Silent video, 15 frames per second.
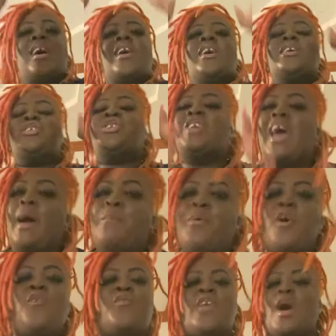shot
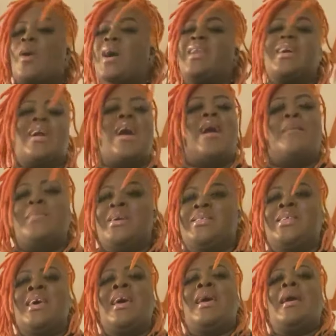proof your
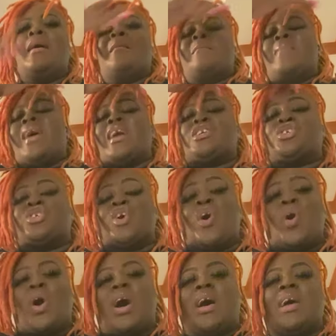undergarments. Make
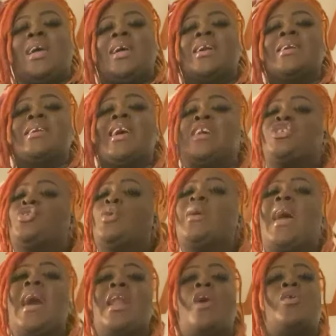sure that you
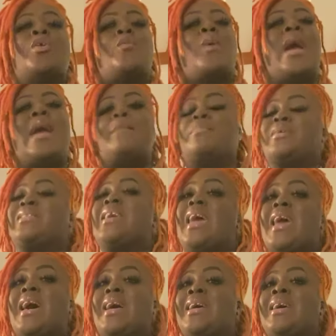got on the right
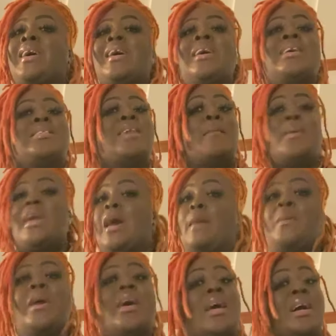brazier to be up
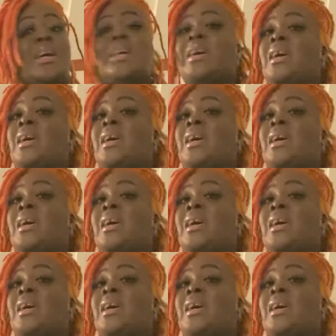here.